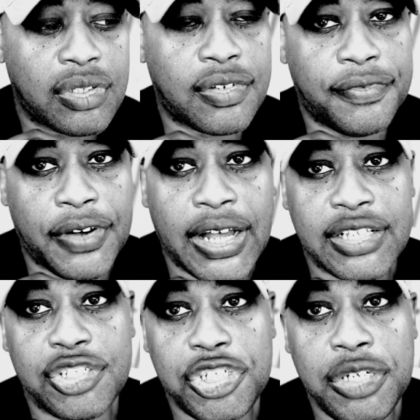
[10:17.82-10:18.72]
to
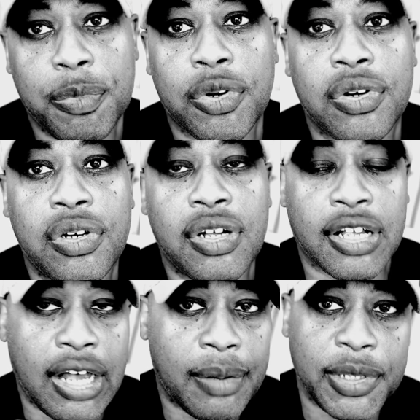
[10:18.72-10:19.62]
find cheaper
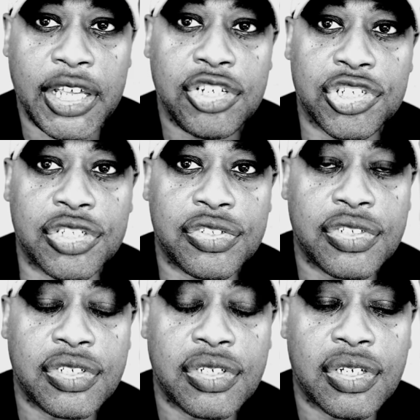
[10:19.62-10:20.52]

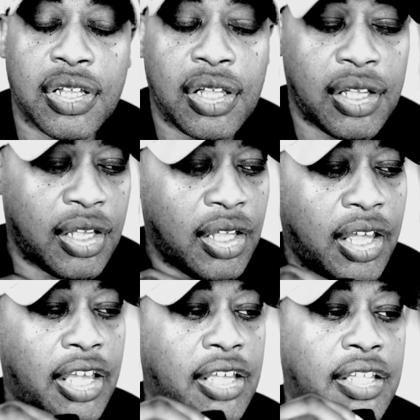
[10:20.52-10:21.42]
accommodations.
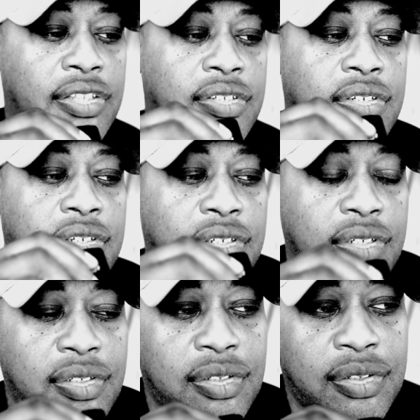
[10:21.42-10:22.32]
And
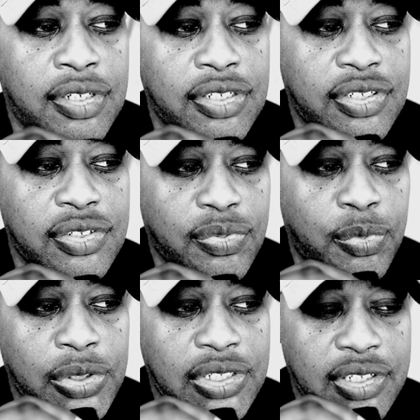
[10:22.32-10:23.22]
this is
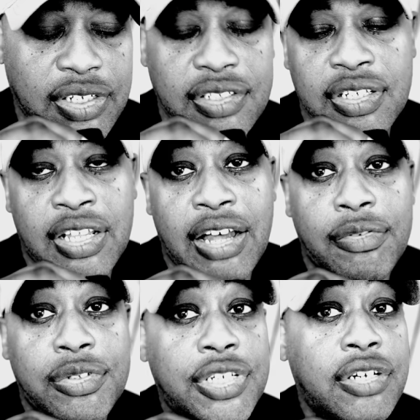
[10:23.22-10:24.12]
one of the things. And I
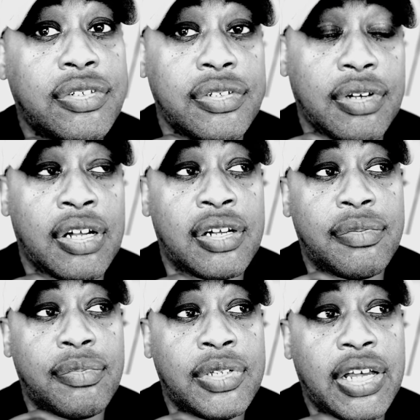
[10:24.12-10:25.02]
will tell you,
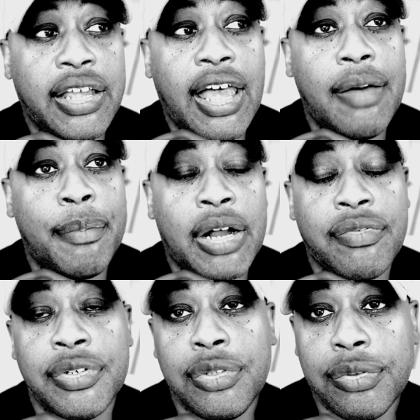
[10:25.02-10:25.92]
um, when I got my
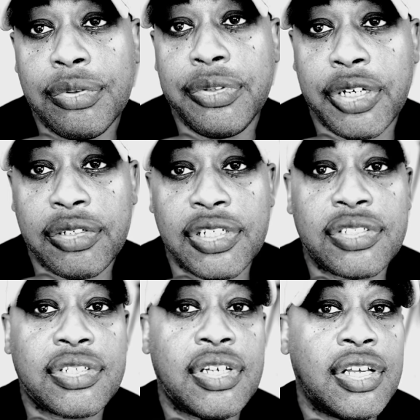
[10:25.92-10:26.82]
renewal
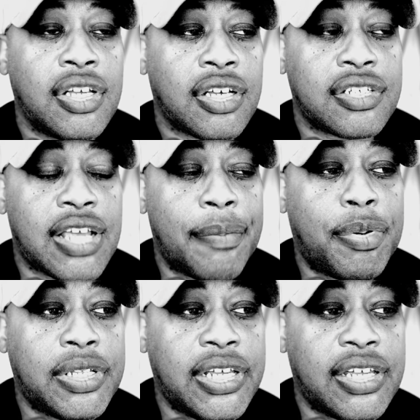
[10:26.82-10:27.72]
notice, because I
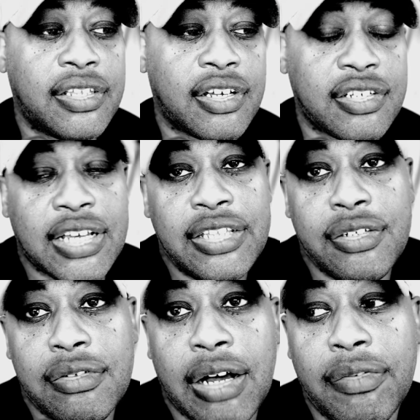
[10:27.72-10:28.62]
put in, because I
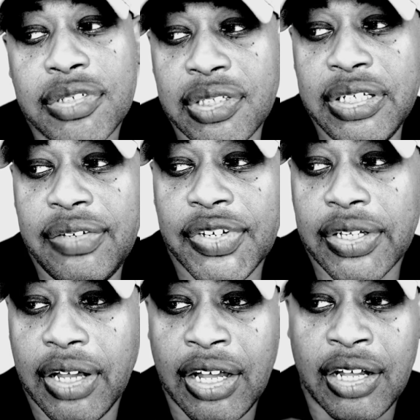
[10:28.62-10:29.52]
knew I was
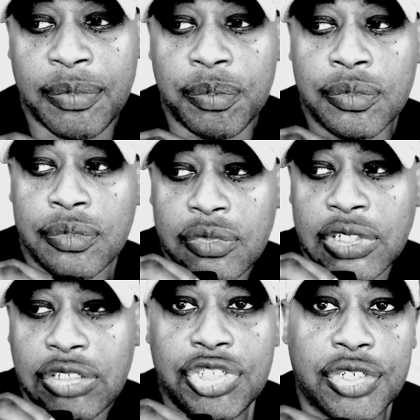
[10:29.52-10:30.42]
leaving, um,
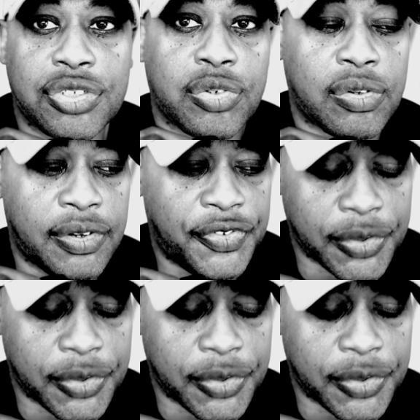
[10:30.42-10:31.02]
I'll share a story with